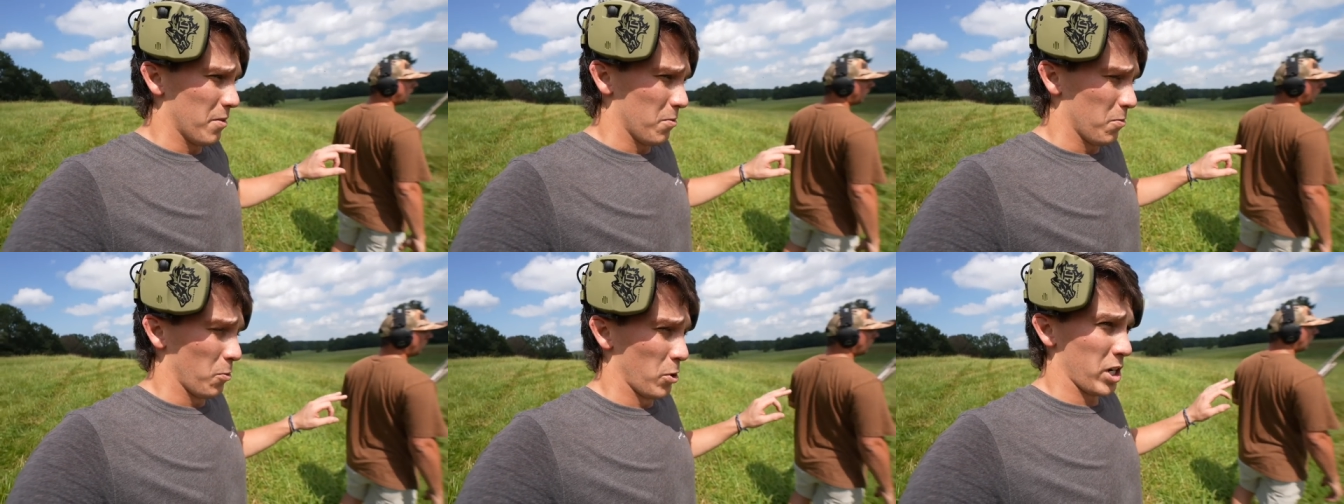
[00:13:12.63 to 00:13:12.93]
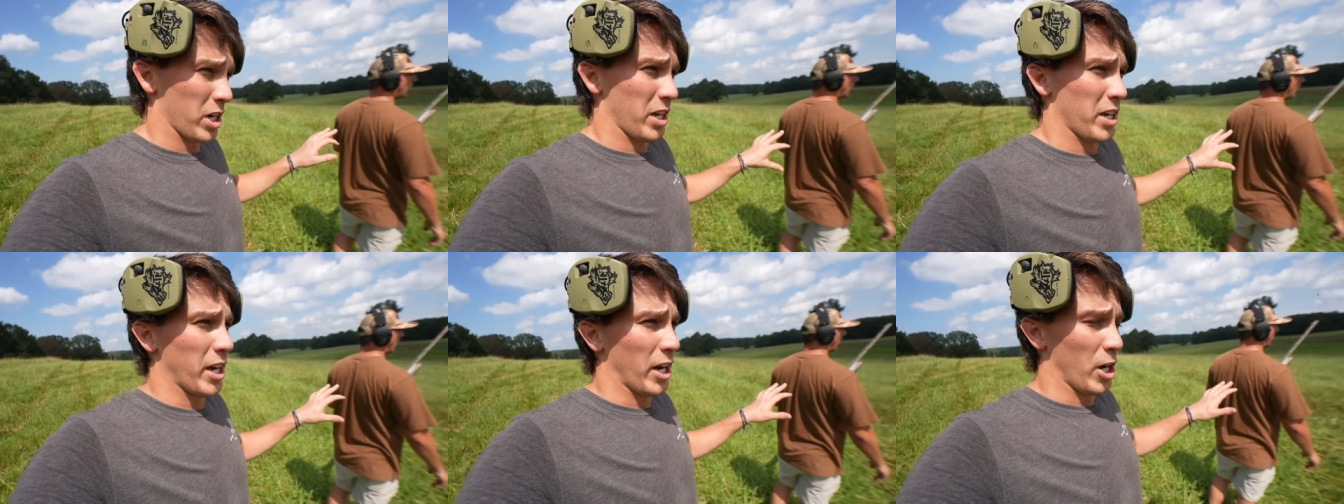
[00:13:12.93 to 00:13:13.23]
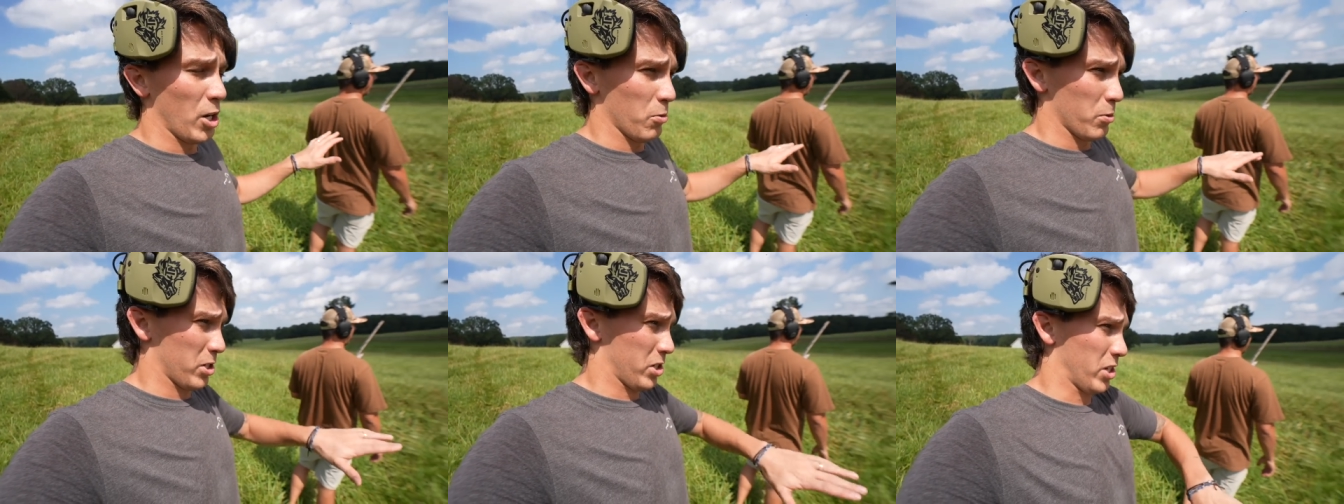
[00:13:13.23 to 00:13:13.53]
We're gonna
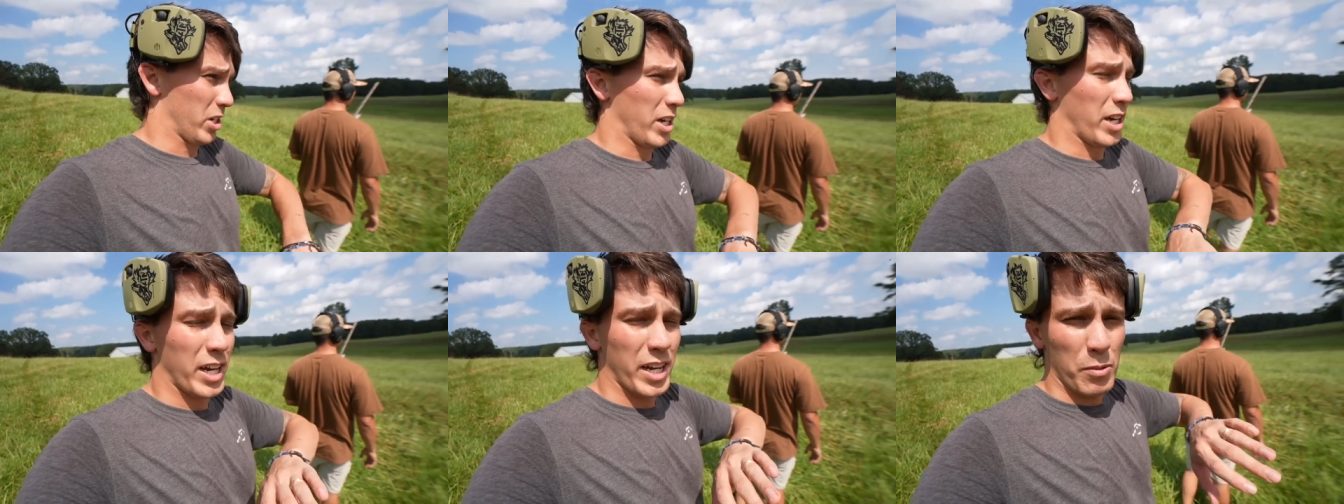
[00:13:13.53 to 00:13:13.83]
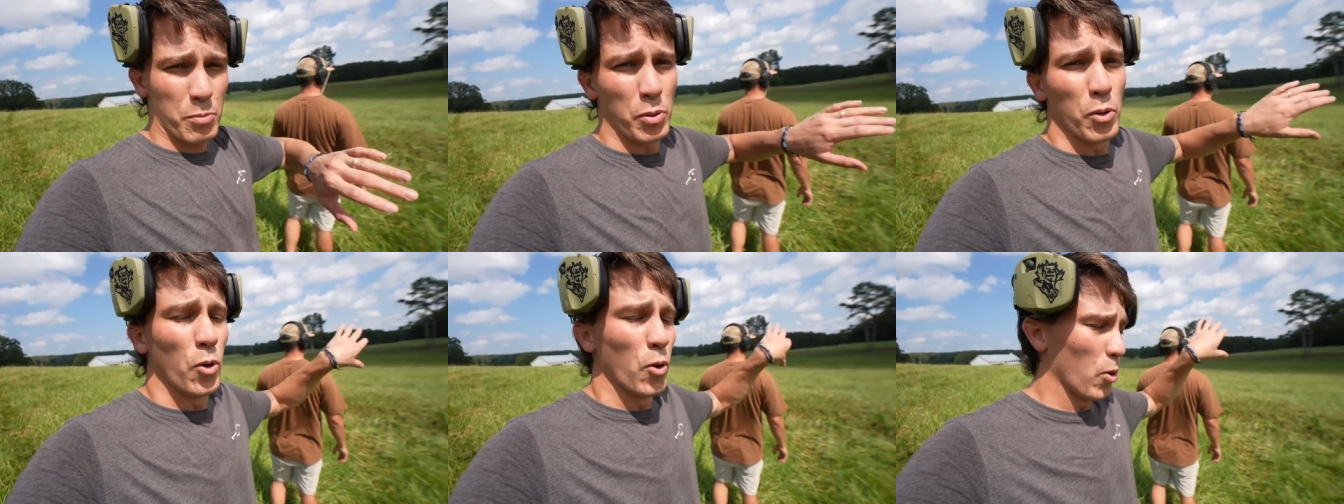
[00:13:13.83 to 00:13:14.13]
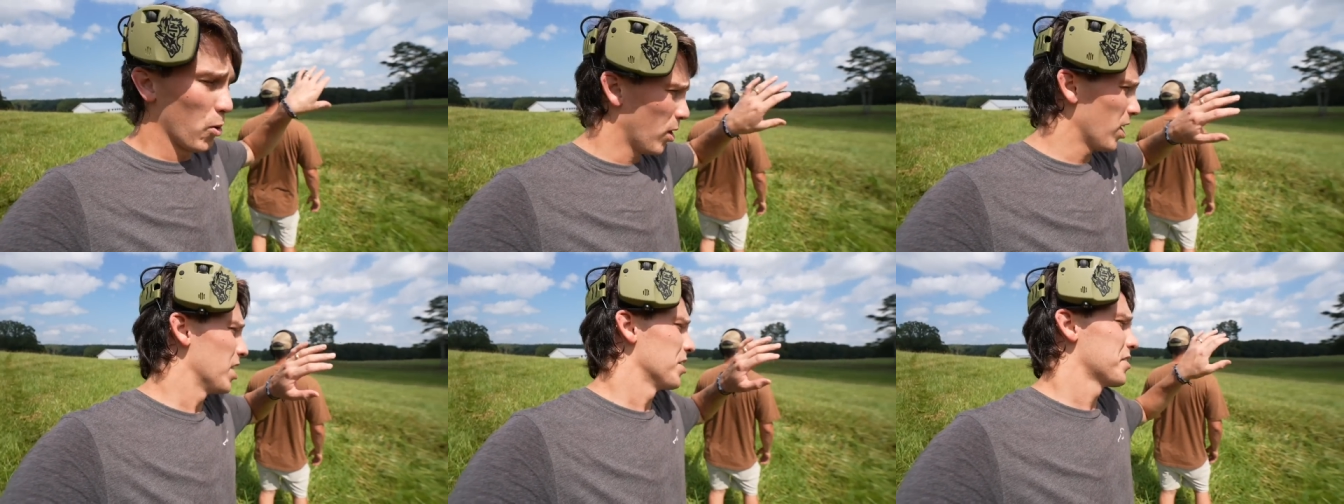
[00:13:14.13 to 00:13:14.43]
go, we're just gonna
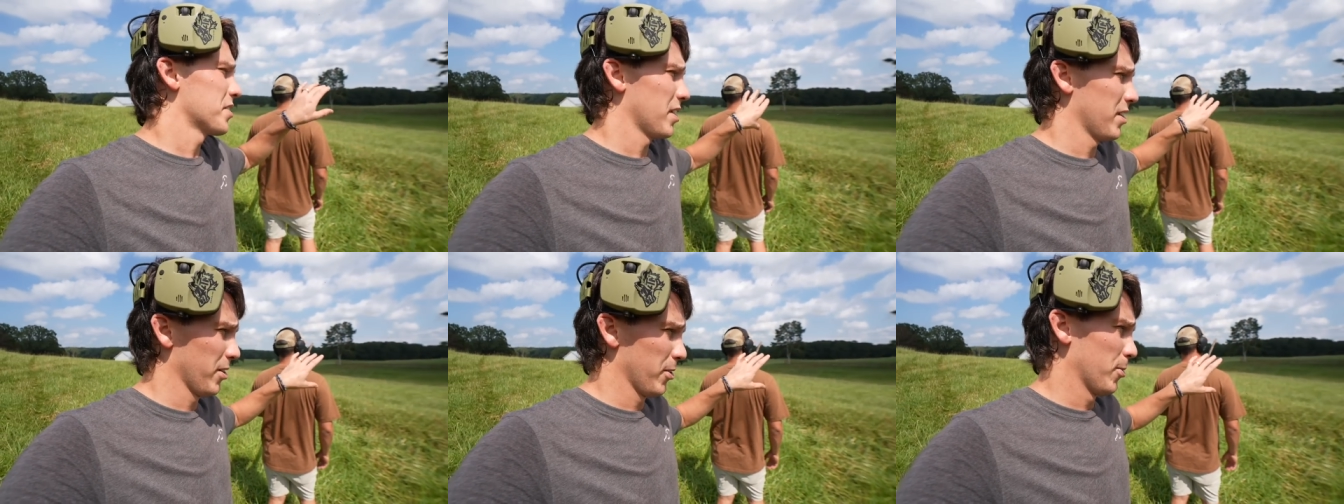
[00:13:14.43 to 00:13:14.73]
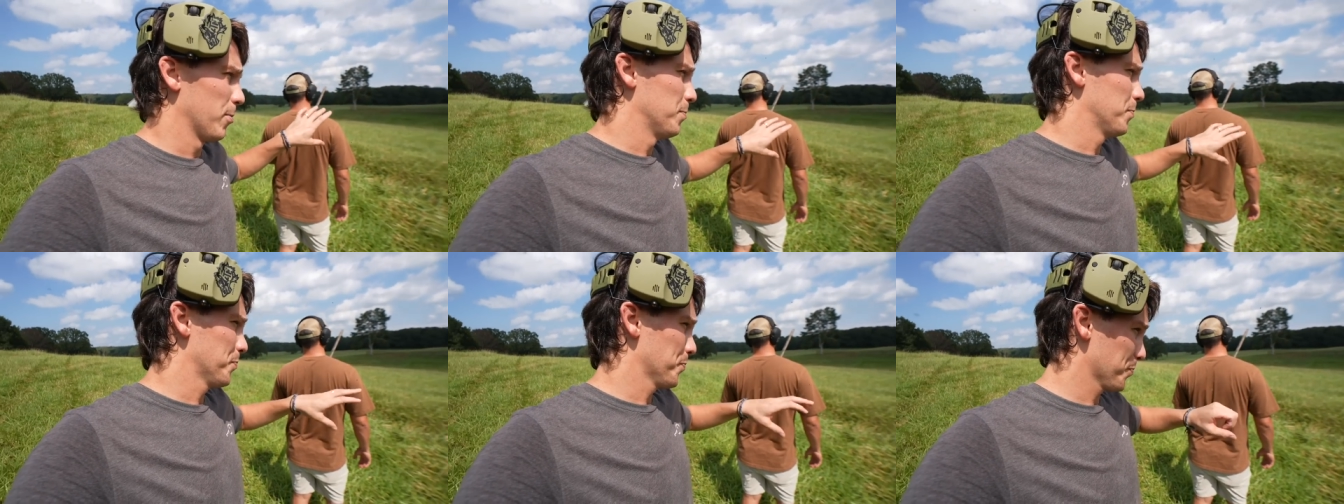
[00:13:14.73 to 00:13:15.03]
pull until